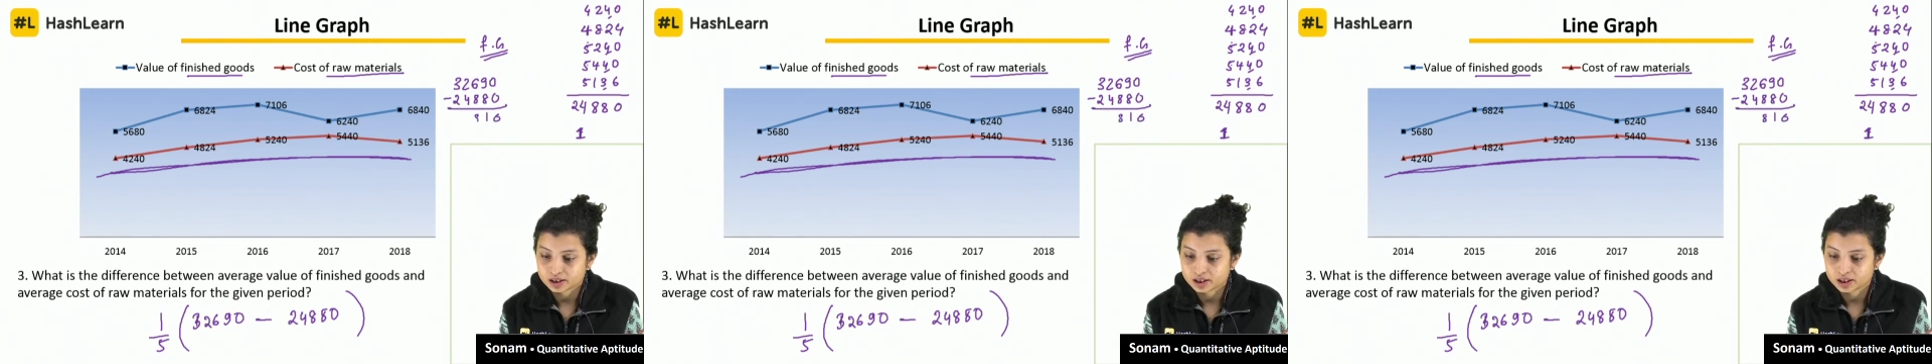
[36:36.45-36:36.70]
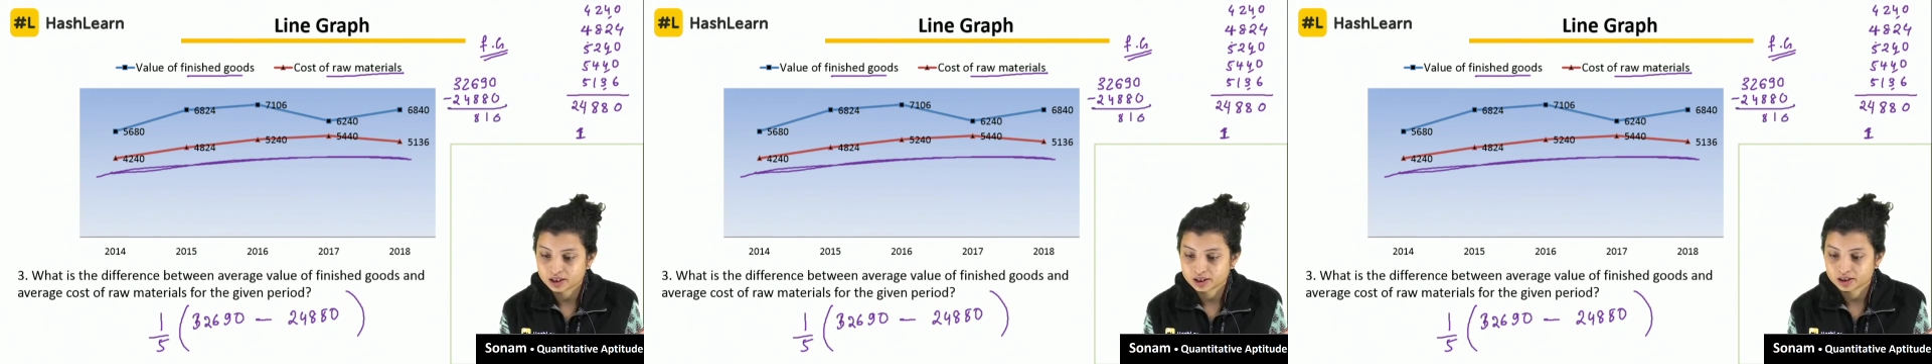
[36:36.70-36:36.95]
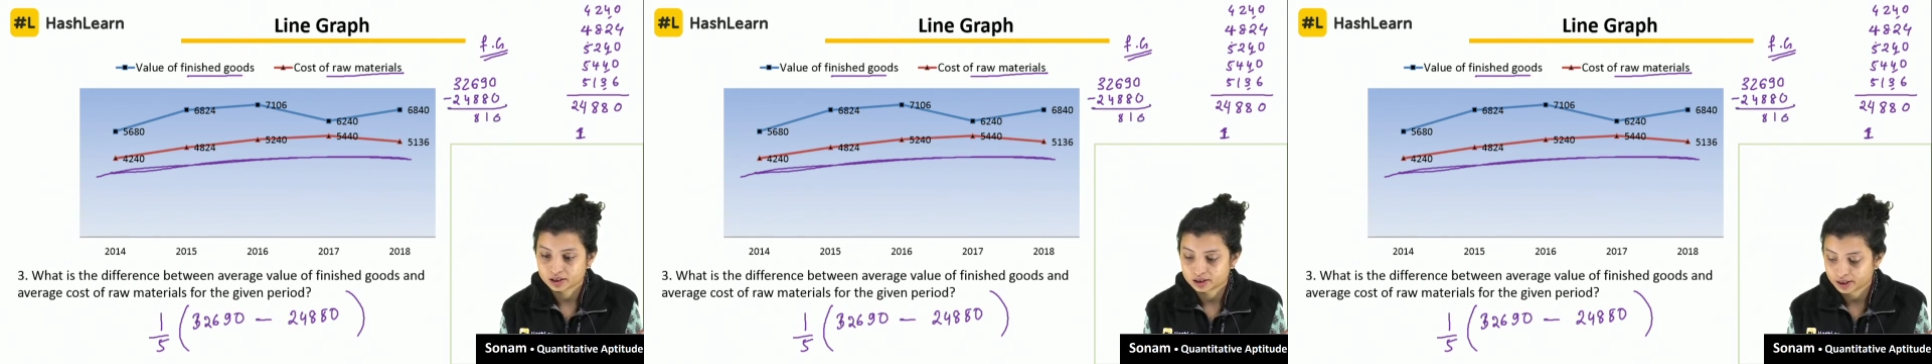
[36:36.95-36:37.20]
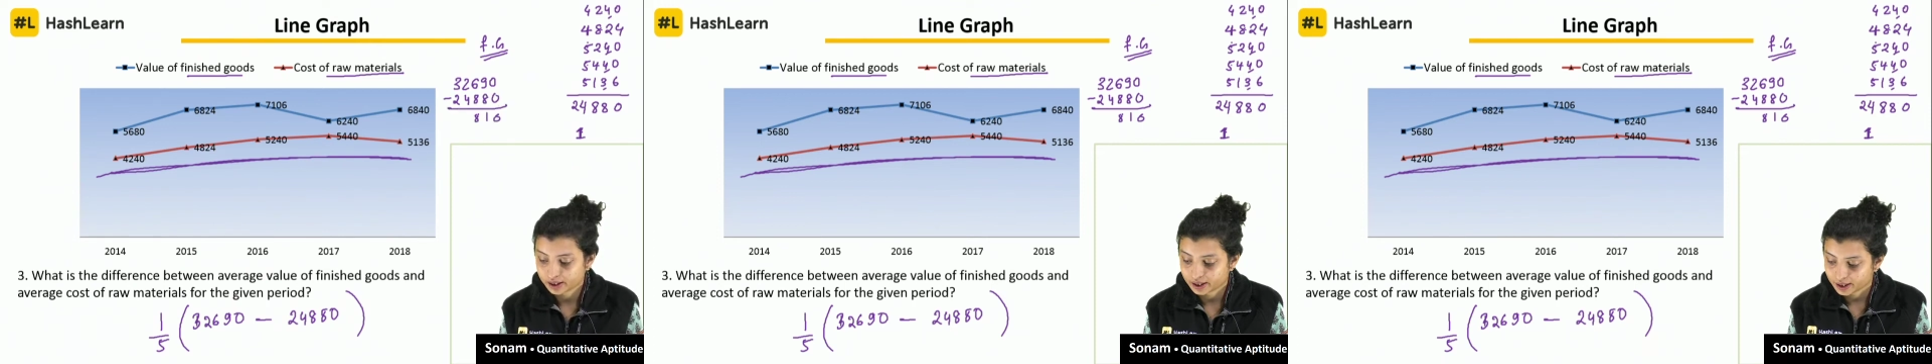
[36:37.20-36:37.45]
8,
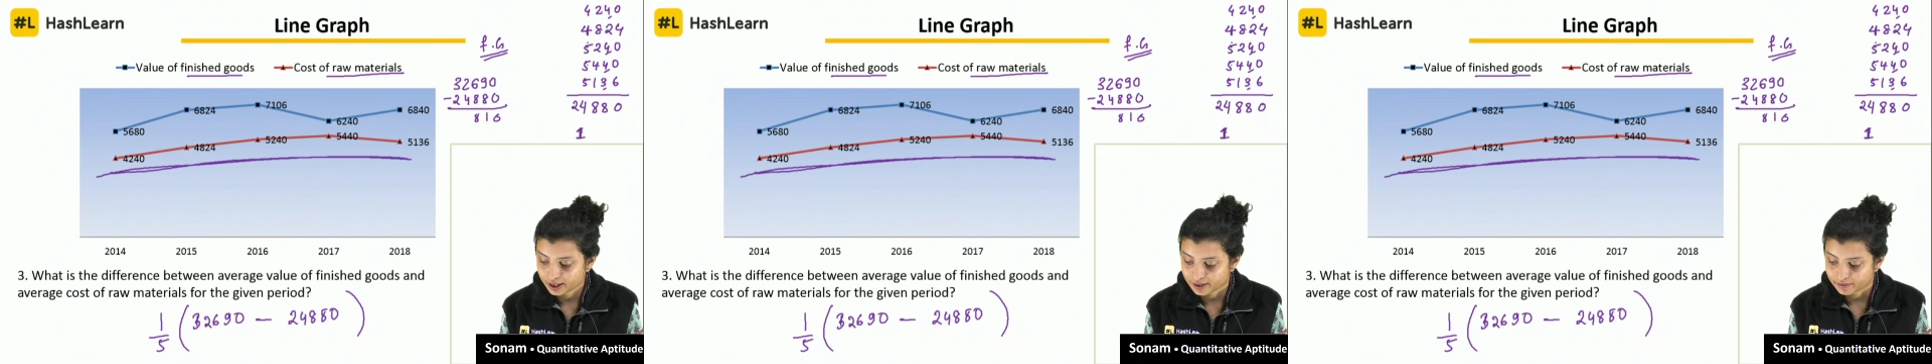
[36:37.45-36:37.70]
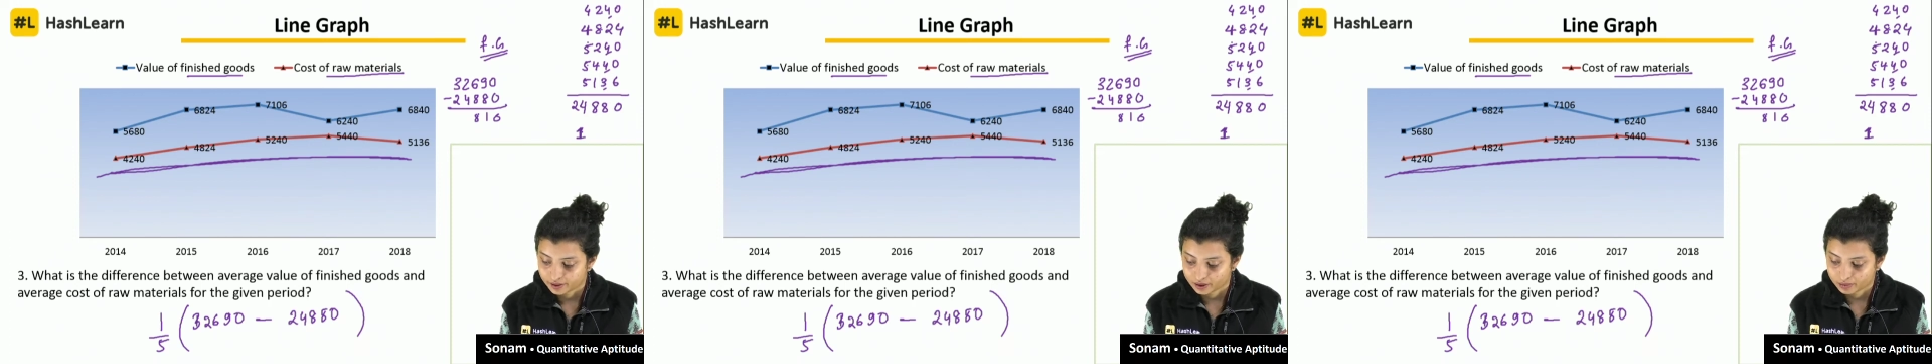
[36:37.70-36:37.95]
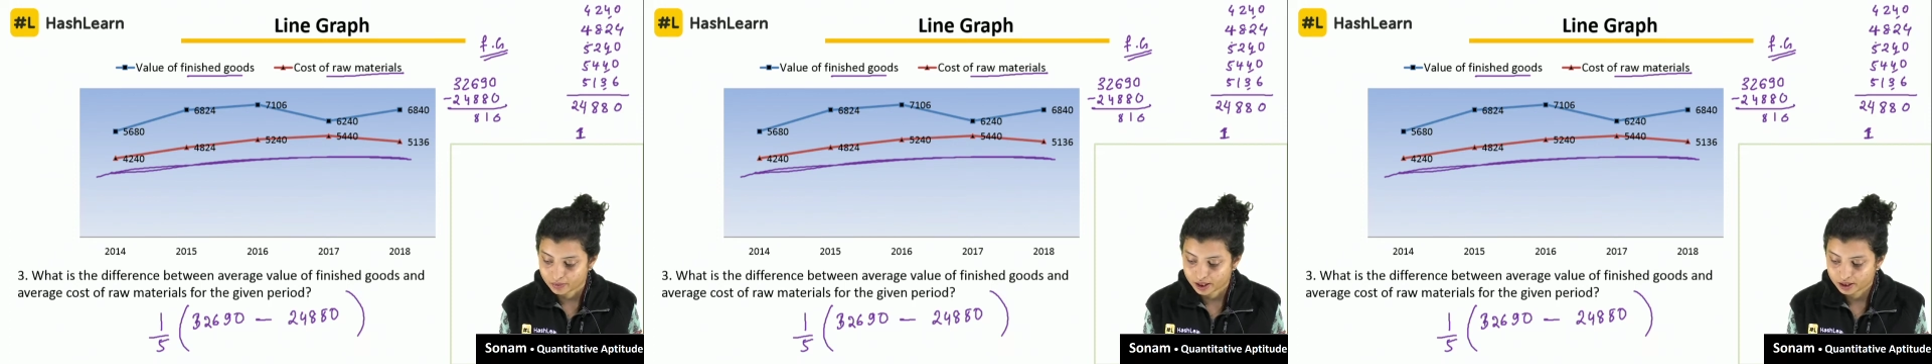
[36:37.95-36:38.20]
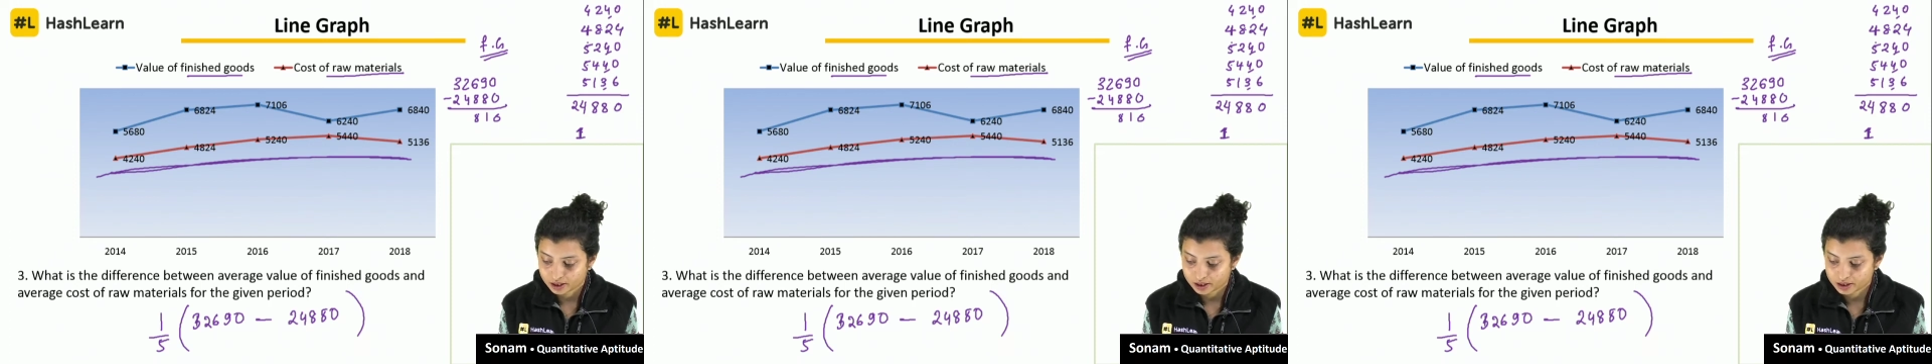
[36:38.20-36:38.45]
then 11
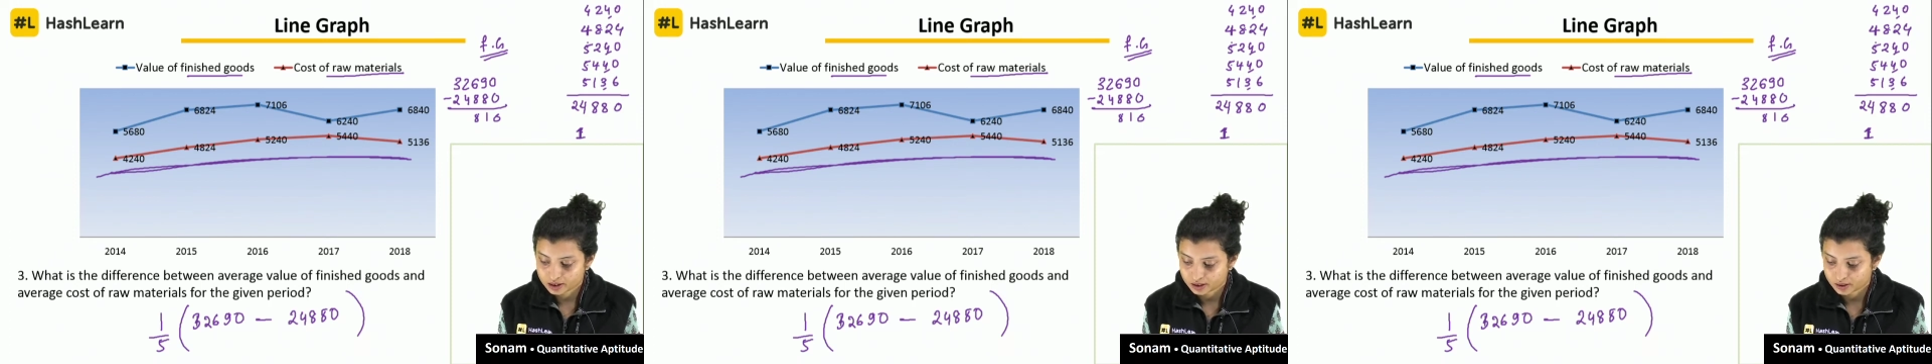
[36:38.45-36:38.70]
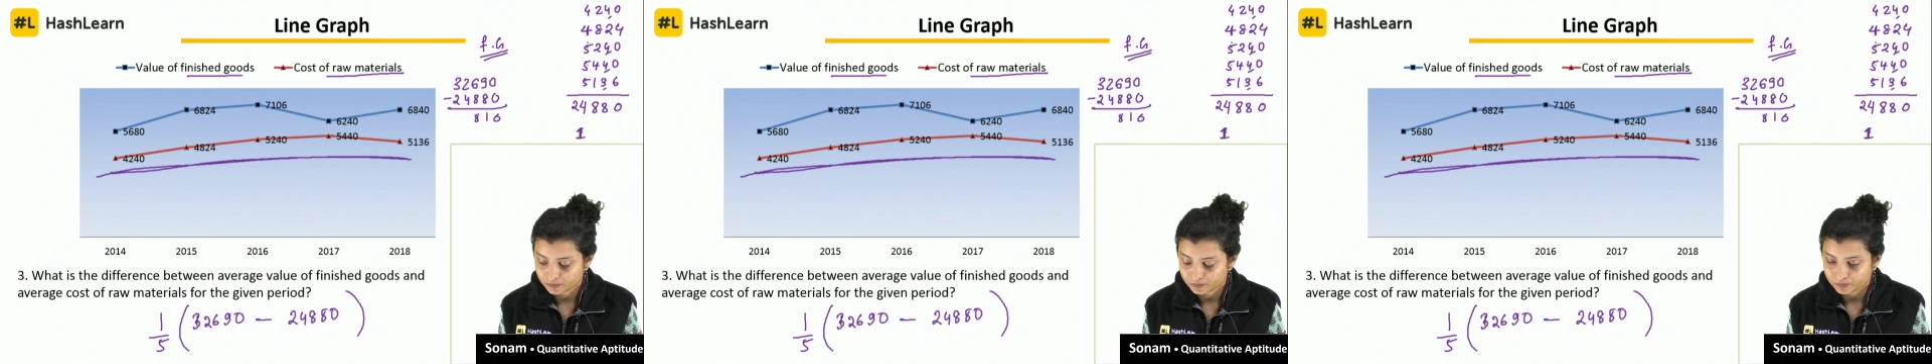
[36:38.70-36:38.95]
minus,